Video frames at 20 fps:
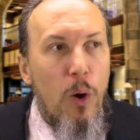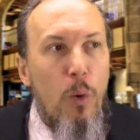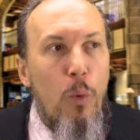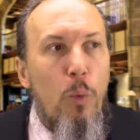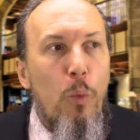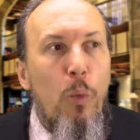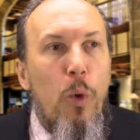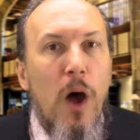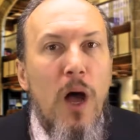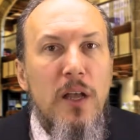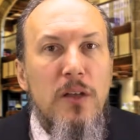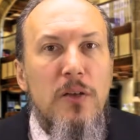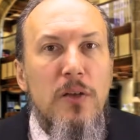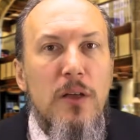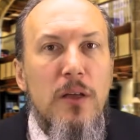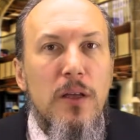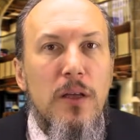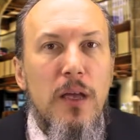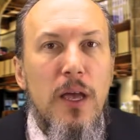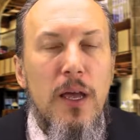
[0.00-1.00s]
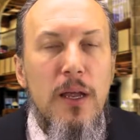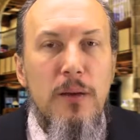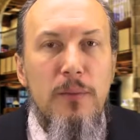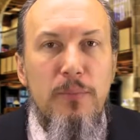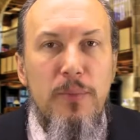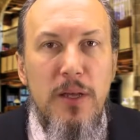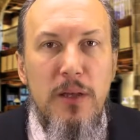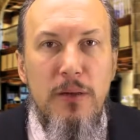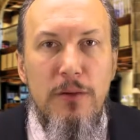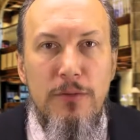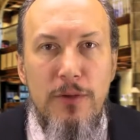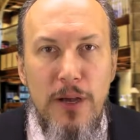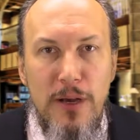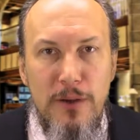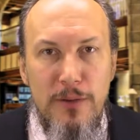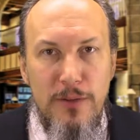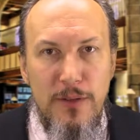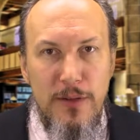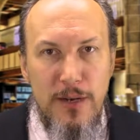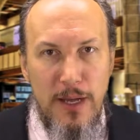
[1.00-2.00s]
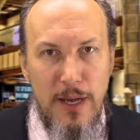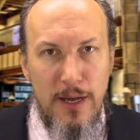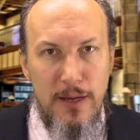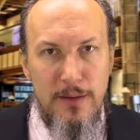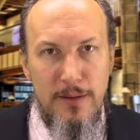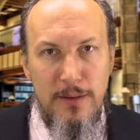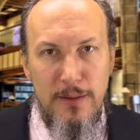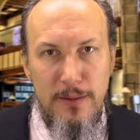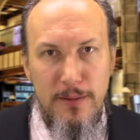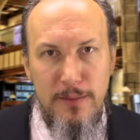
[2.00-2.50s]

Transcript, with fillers: What can be greater than that?